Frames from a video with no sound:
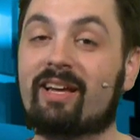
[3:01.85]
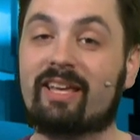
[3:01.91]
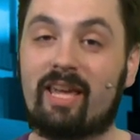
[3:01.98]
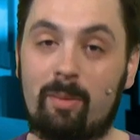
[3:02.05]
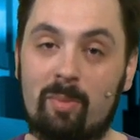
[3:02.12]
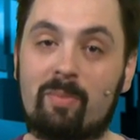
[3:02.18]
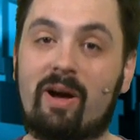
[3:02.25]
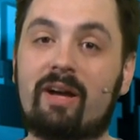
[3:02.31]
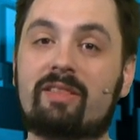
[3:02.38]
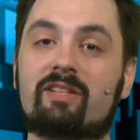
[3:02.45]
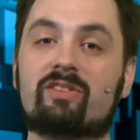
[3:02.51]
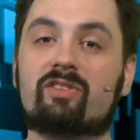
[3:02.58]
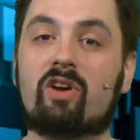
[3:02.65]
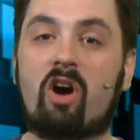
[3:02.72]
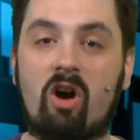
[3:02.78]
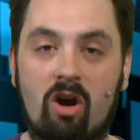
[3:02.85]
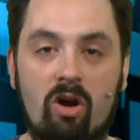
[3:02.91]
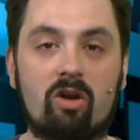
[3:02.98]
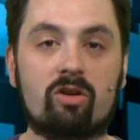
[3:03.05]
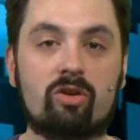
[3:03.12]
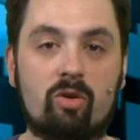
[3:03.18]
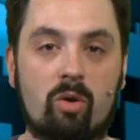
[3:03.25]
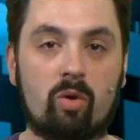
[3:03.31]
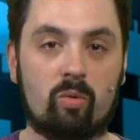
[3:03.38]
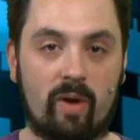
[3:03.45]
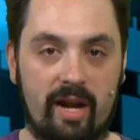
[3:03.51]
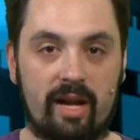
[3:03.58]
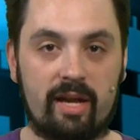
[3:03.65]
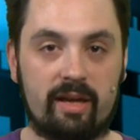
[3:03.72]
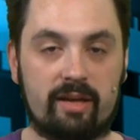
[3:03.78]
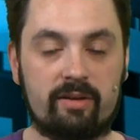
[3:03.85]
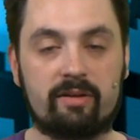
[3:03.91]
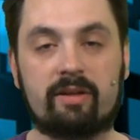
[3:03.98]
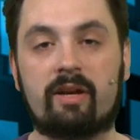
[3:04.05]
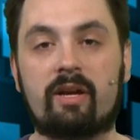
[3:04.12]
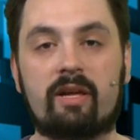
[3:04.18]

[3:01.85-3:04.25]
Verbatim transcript: Keep in mind, this is a hardcore raiding guild.